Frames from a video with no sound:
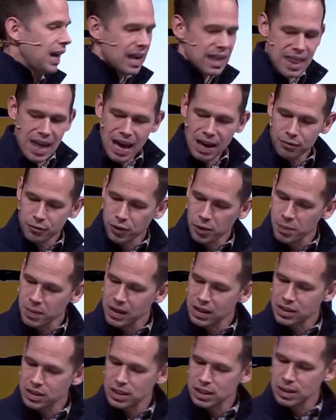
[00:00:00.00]
And that for
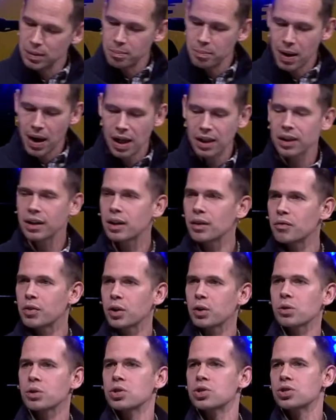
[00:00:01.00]
me is symbolic of
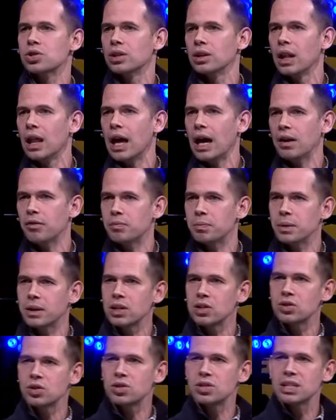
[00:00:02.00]
the Christian life
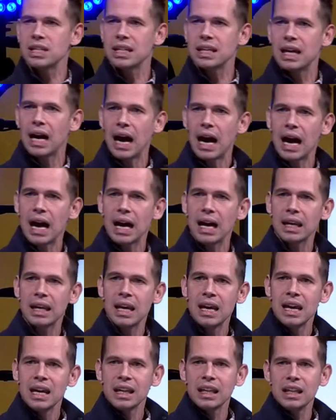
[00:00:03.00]
because you see, God
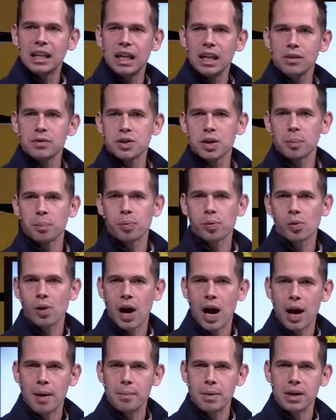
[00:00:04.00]
gives a
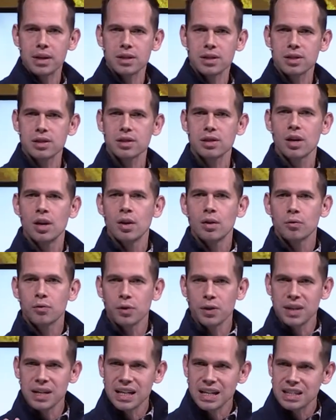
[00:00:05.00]
promise
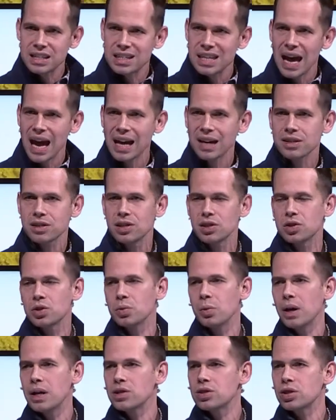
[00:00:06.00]
for the exact
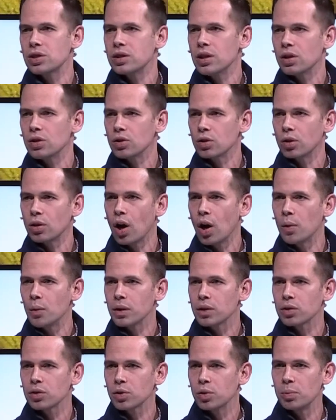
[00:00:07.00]
situation that you're
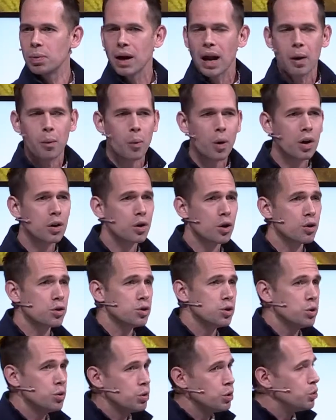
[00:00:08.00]
going through. But I wonder
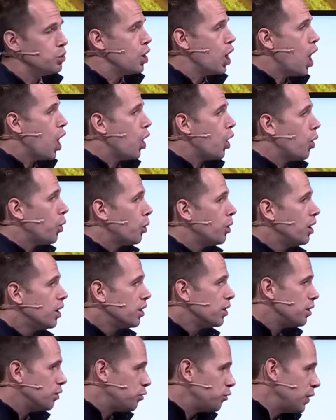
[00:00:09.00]
do you know
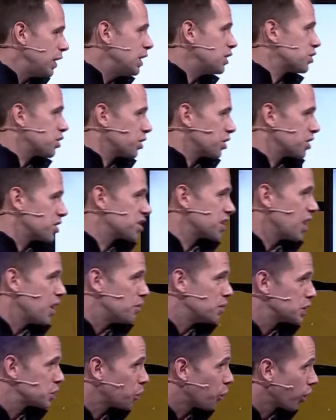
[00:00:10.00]
the features
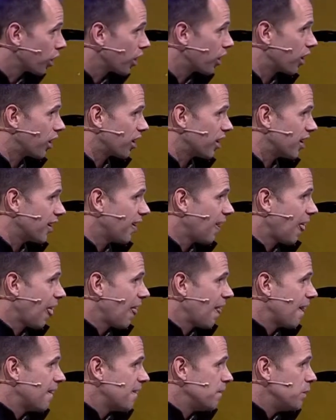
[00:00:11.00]
of His Word?
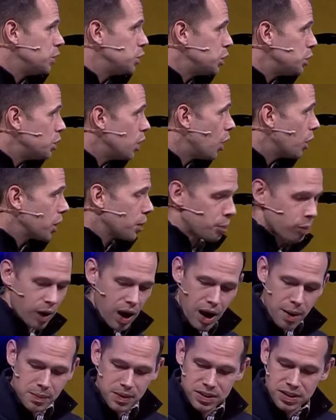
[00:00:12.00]
Do you know the
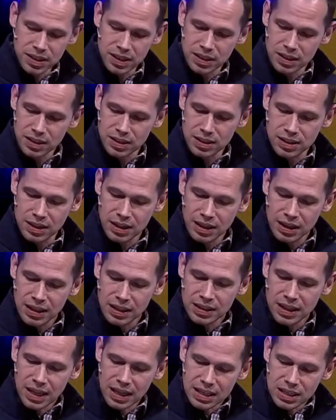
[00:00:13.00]
promises
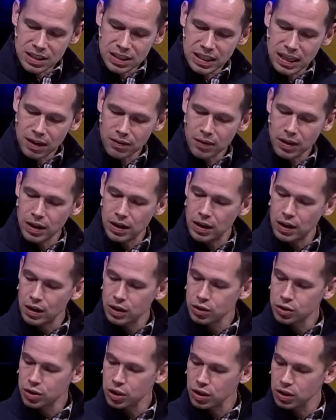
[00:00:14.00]
that He's given
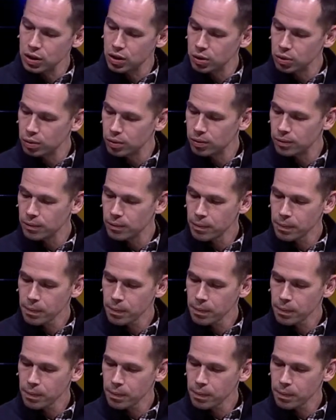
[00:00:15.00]
to you?